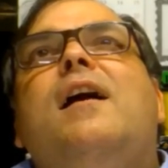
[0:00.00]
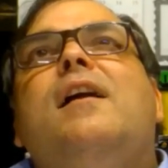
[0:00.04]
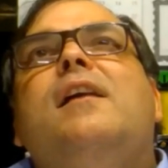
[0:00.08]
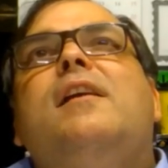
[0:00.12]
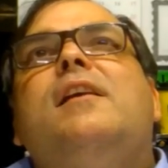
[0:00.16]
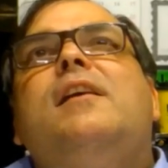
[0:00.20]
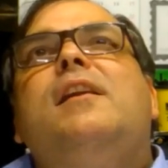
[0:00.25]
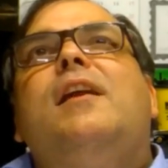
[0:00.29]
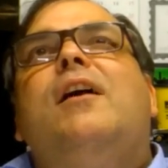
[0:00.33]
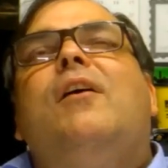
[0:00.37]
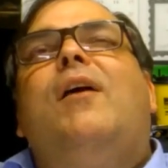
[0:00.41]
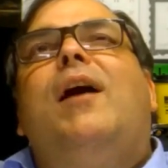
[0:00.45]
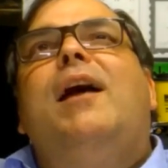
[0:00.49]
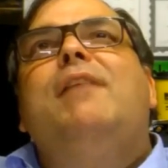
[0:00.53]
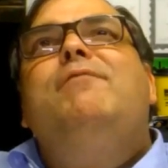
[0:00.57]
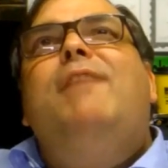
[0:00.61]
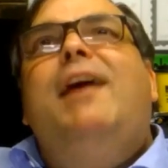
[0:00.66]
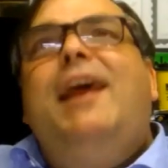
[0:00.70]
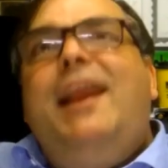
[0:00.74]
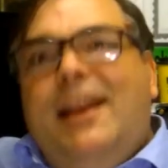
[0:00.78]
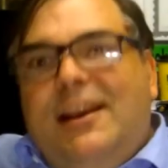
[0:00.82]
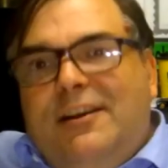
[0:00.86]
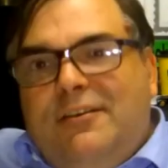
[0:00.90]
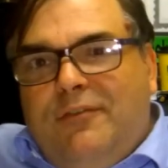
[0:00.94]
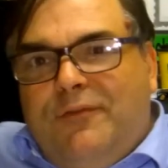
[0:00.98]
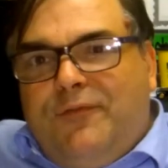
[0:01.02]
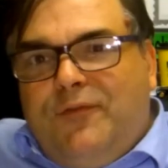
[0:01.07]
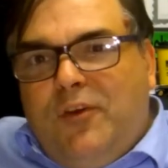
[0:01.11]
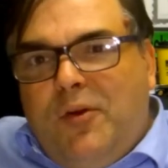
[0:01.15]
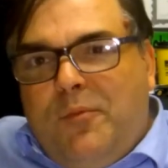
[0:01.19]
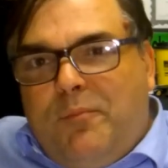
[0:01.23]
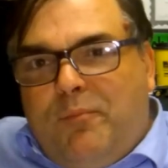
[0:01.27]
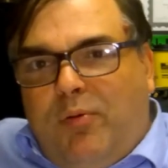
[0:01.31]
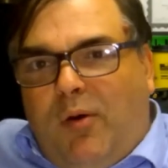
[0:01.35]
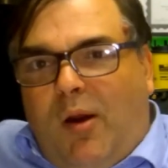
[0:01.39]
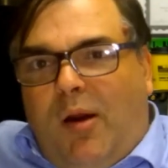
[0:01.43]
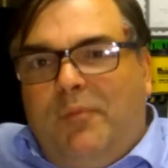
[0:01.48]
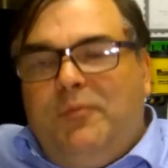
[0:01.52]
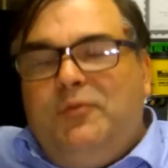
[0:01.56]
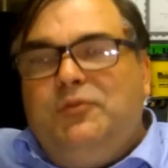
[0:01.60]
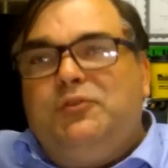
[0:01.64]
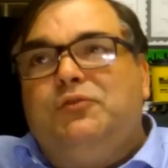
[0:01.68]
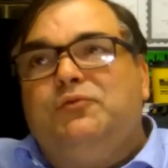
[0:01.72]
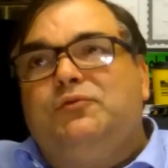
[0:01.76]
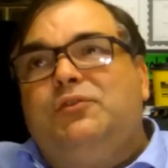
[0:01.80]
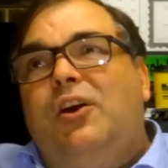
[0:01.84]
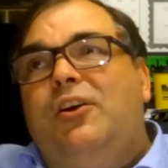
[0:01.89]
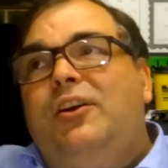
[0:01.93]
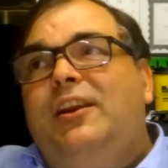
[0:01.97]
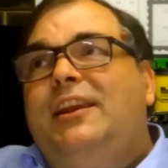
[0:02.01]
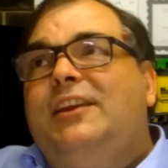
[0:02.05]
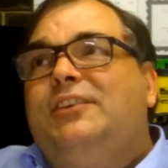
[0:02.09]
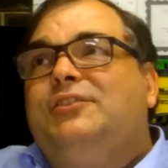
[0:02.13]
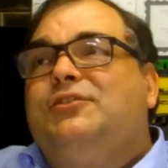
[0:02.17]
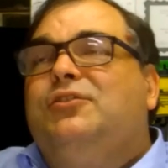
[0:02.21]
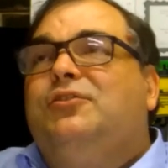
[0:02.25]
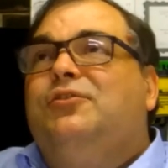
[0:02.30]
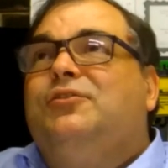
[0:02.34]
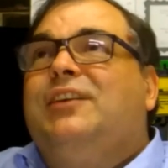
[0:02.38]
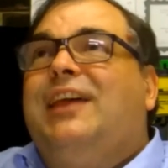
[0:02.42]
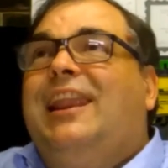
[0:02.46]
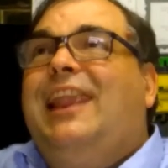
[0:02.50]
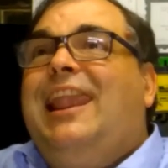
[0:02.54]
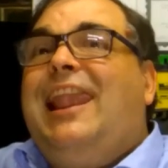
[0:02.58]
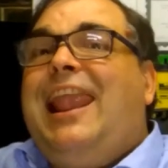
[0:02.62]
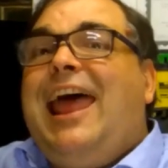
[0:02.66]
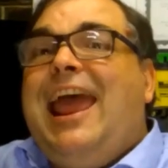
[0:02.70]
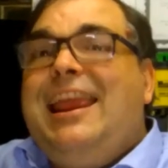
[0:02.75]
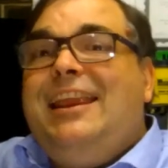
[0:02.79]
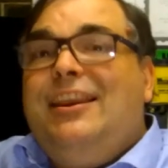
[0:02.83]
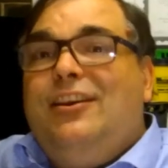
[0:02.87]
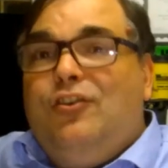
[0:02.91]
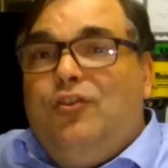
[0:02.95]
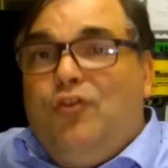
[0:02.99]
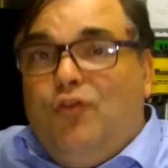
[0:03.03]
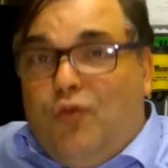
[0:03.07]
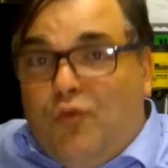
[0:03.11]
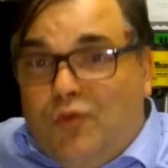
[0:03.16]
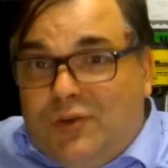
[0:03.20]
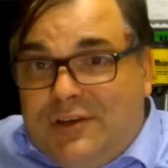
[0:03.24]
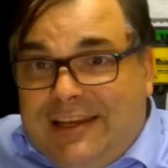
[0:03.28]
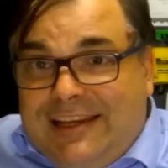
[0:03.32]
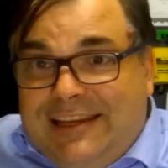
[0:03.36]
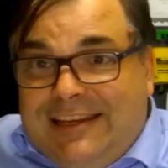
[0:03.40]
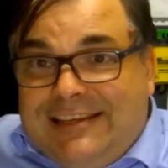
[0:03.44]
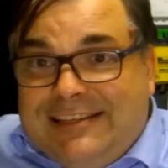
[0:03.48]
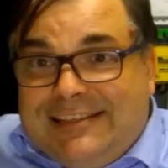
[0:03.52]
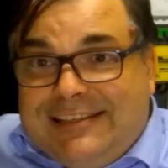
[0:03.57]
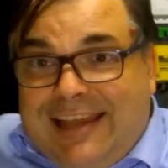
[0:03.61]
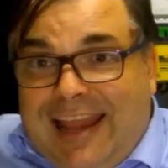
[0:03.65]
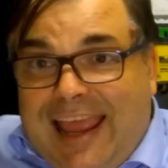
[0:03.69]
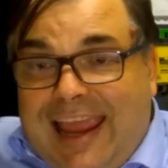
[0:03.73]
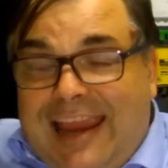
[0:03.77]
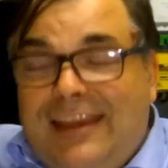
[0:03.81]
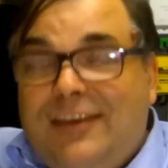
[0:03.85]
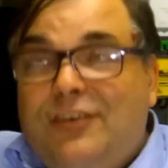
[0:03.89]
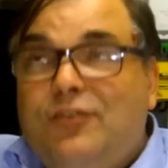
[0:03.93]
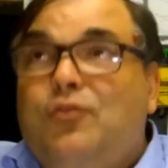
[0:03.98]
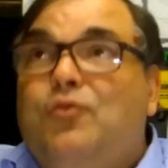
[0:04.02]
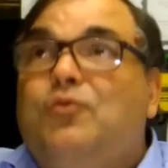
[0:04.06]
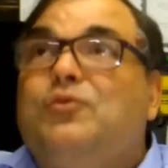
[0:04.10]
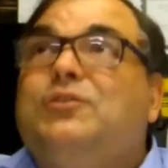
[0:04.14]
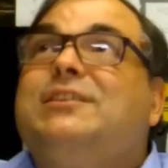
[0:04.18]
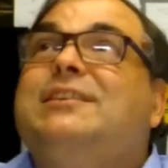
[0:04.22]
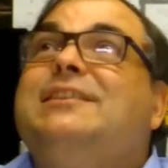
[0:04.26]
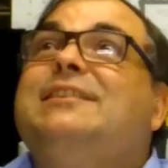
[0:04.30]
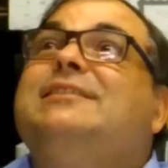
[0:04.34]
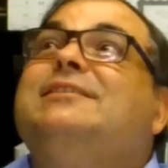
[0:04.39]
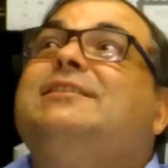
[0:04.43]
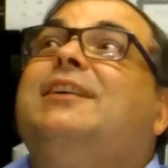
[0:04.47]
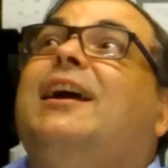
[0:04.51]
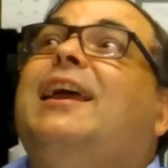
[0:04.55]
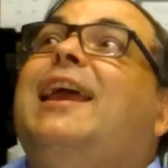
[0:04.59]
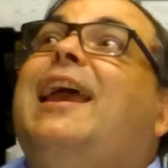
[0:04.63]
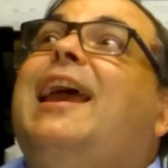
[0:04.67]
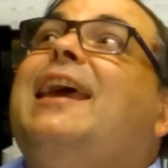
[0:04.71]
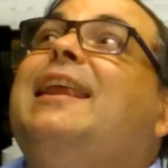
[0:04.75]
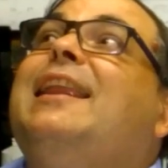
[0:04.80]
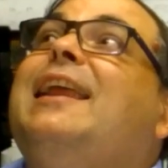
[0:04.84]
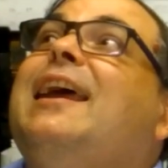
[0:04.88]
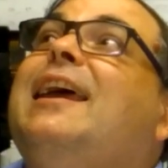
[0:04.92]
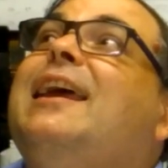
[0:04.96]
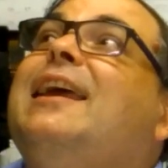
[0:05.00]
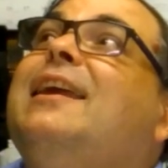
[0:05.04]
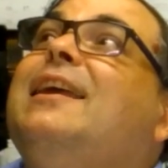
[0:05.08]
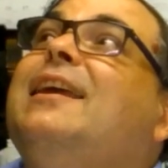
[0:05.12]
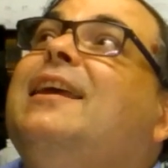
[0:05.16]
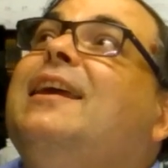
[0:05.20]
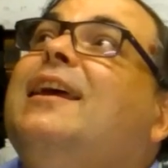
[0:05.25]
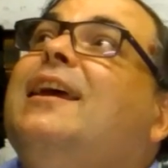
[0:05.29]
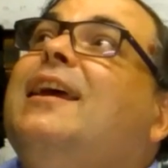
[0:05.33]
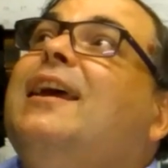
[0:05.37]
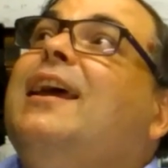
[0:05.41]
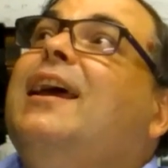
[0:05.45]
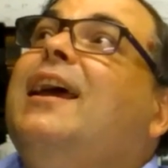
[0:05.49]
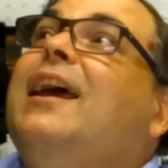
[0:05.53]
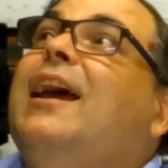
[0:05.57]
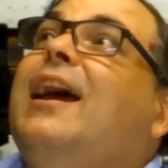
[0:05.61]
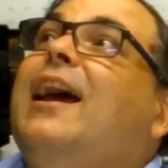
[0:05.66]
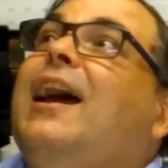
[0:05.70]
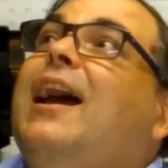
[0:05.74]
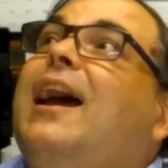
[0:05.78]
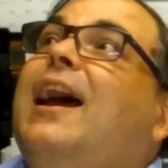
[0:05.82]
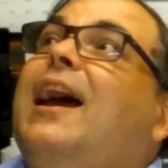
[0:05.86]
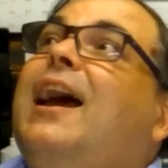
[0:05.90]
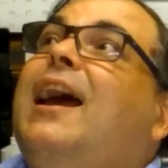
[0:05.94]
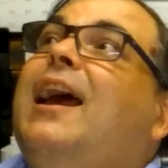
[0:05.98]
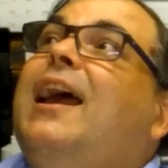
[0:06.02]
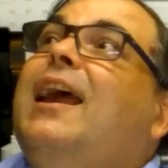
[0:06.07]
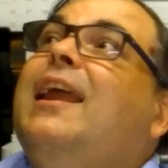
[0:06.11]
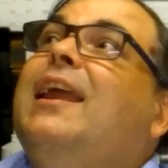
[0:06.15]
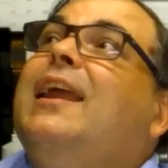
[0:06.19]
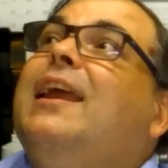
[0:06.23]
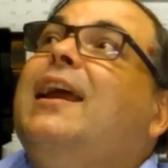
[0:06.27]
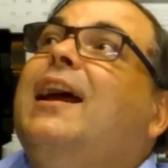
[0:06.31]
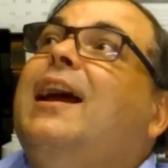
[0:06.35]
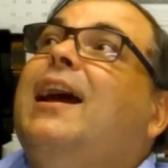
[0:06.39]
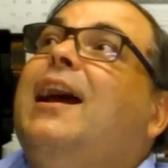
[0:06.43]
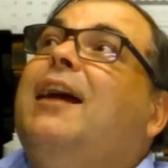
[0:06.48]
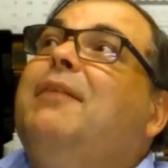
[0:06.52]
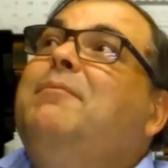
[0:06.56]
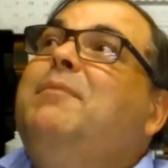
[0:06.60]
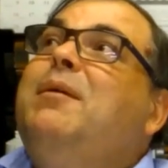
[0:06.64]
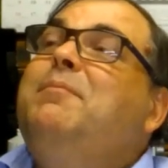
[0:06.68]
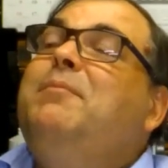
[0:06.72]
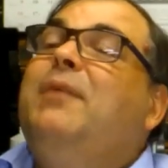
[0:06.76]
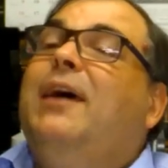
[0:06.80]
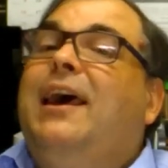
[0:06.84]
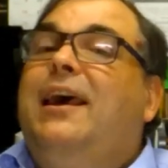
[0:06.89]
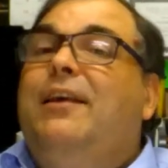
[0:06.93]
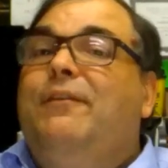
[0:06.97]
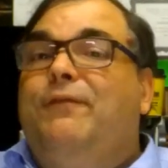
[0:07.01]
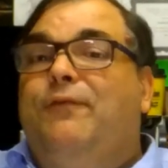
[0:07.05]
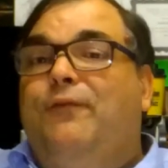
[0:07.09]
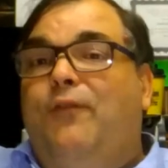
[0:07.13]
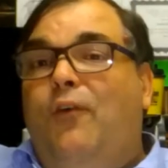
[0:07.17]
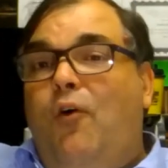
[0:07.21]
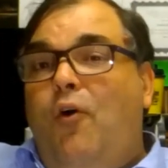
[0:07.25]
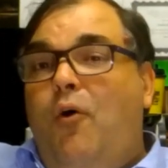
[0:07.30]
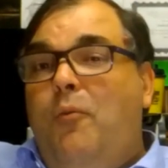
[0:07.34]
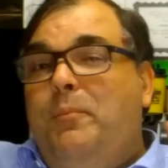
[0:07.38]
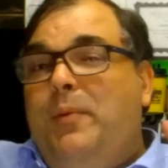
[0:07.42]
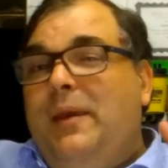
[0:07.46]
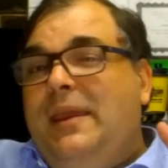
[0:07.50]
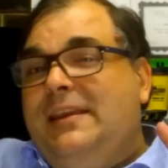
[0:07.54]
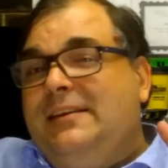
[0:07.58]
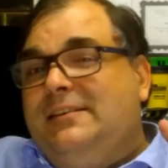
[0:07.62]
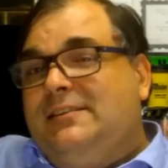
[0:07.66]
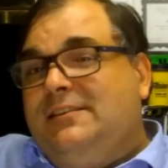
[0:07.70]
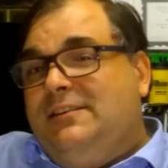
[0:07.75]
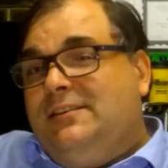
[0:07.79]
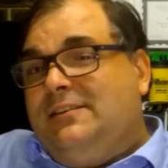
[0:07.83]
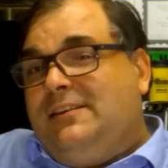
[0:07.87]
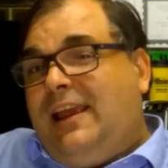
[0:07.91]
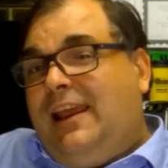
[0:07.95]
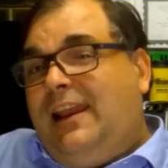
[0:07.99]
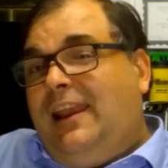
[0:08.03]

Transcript: you know, I ran into a few problems. It was only until the late noughties. Late noughties, I had I remember I had four pieces.